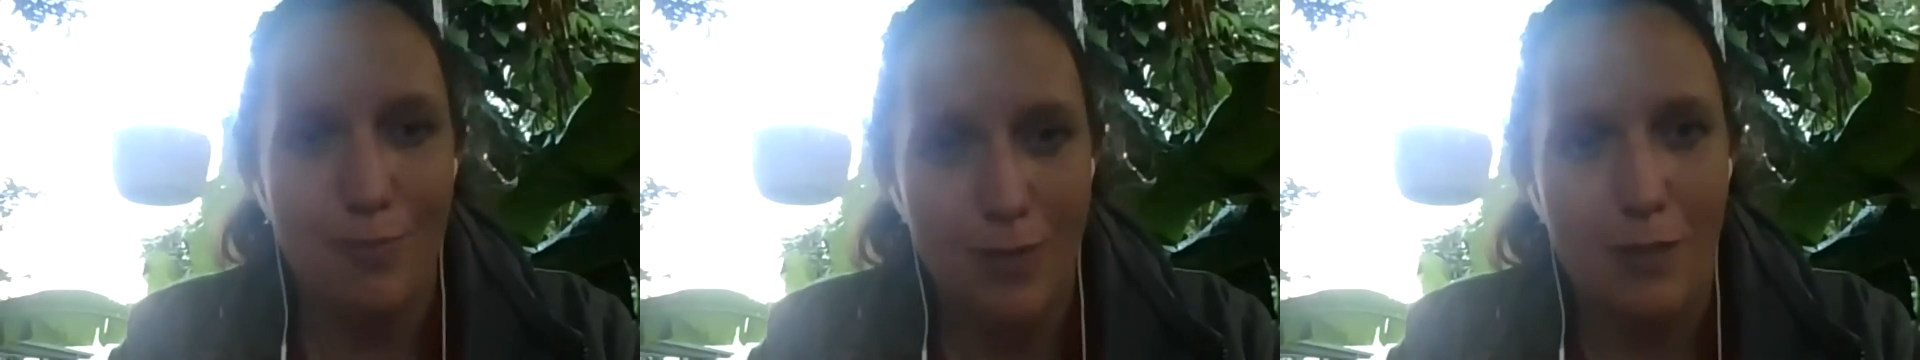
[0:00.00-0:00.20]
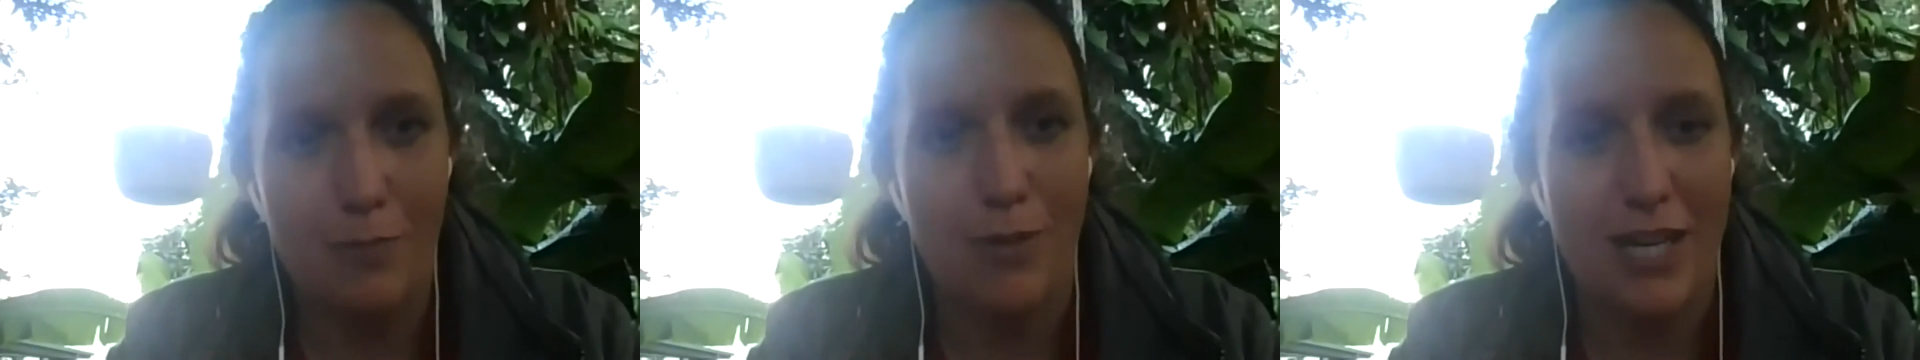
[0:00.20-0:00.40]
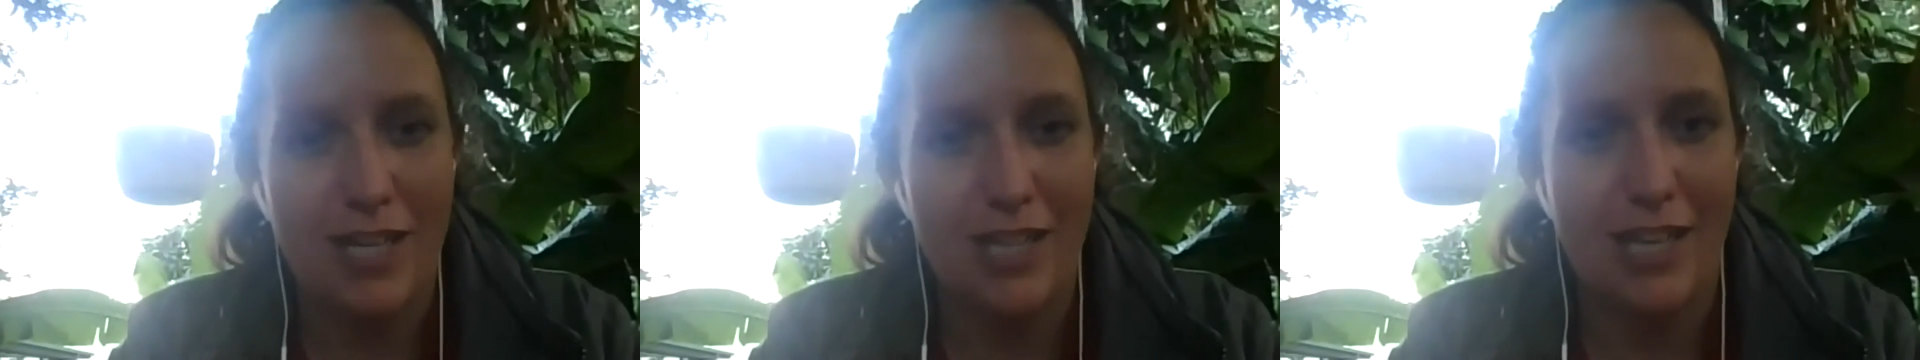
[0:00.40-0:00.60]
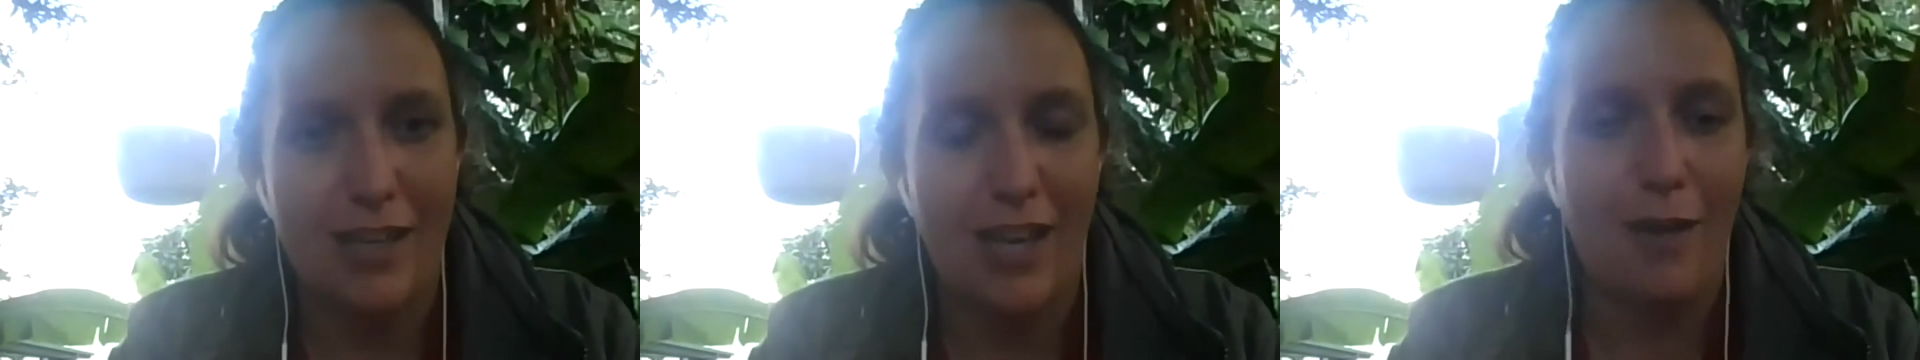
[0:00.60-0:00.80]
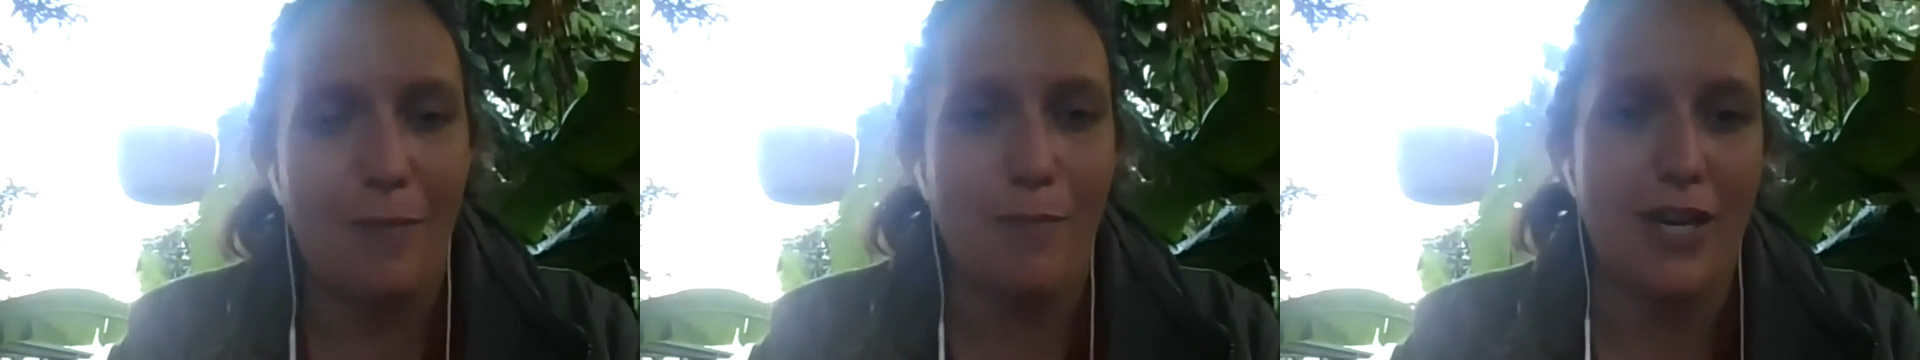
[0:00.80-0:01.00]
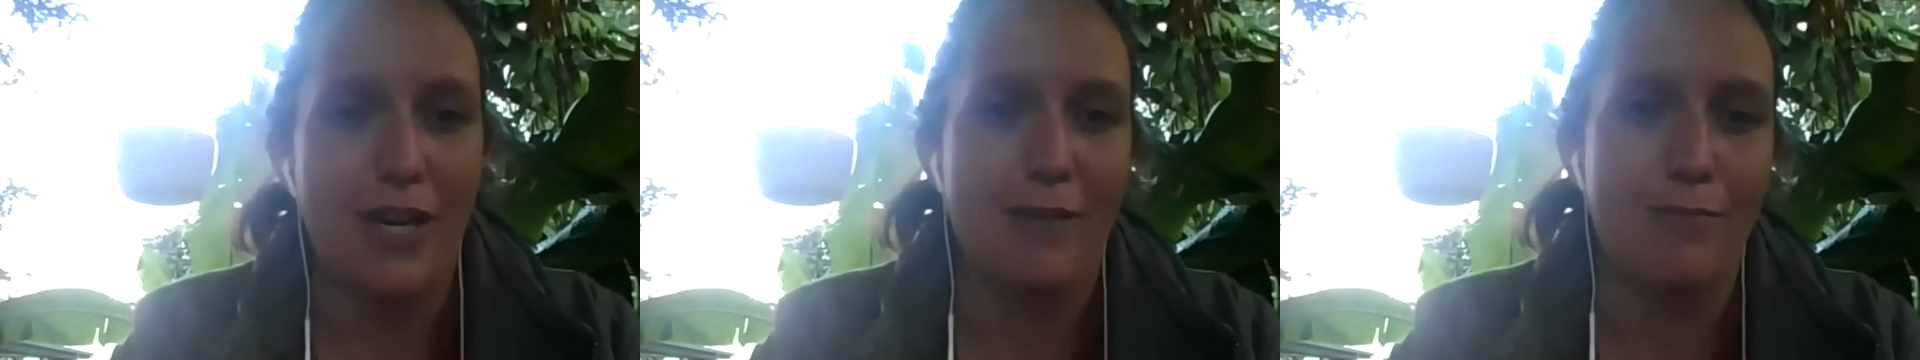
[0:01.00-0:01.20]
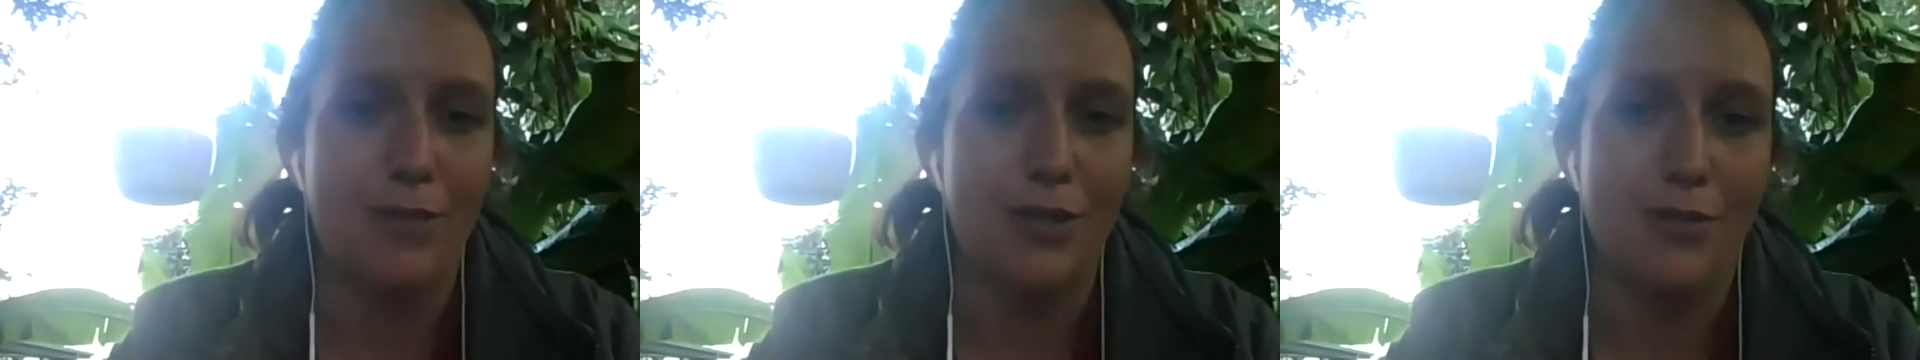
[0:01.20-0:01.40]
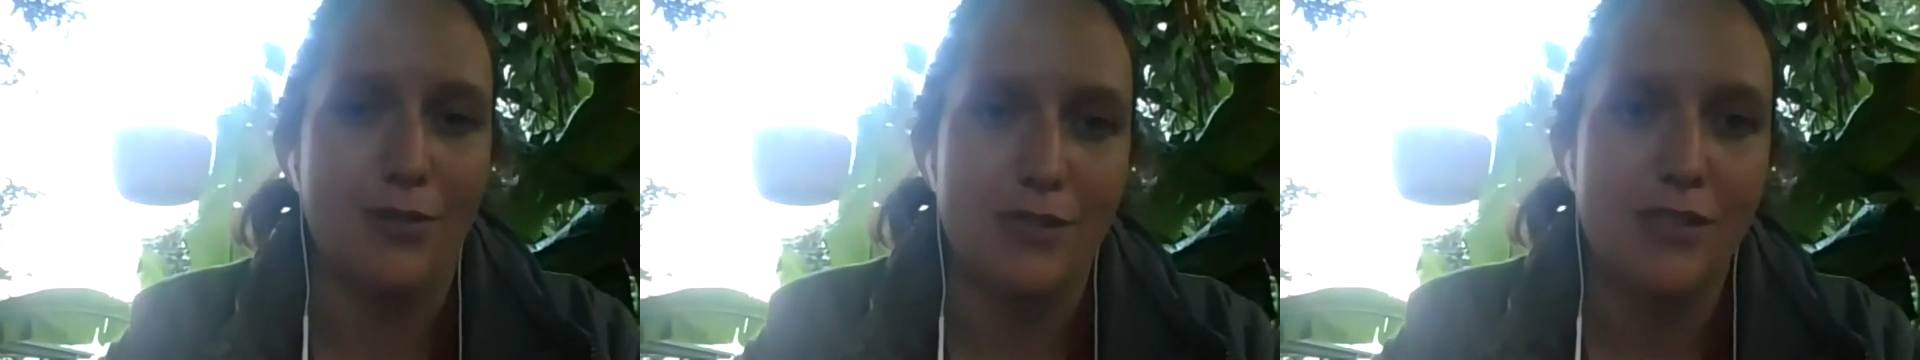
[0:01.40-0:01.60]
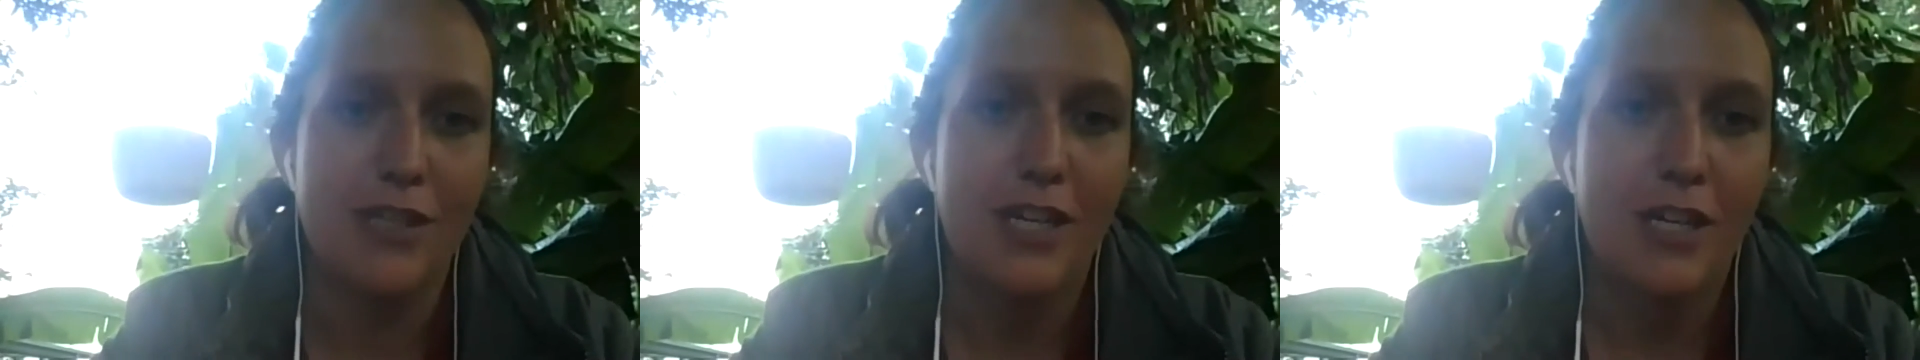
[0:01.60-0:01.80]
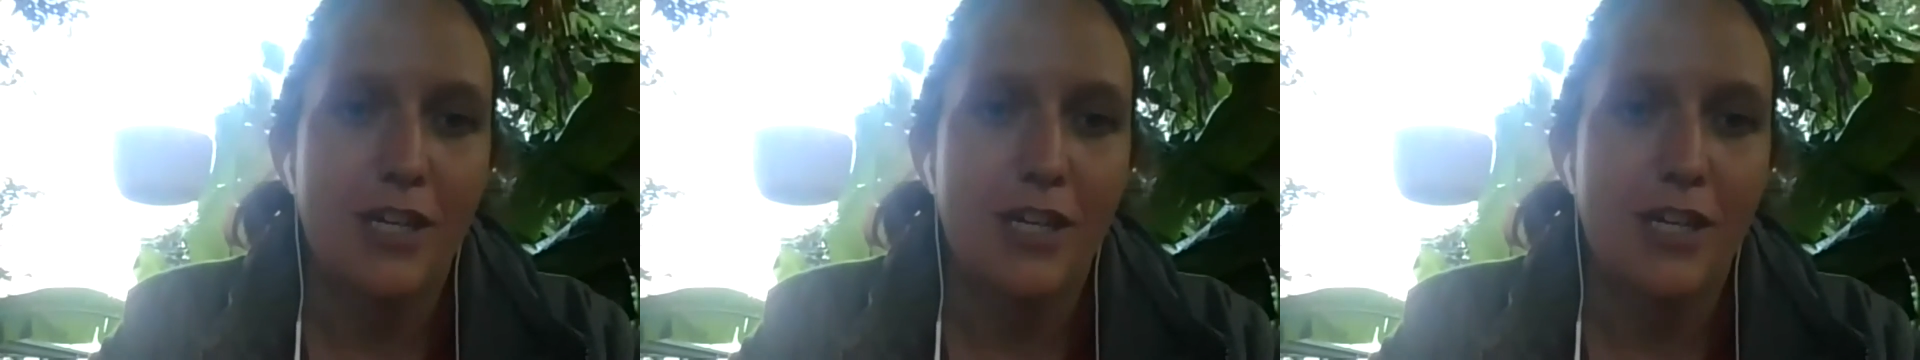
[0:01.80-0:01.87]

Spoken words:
be a part of their campaign because,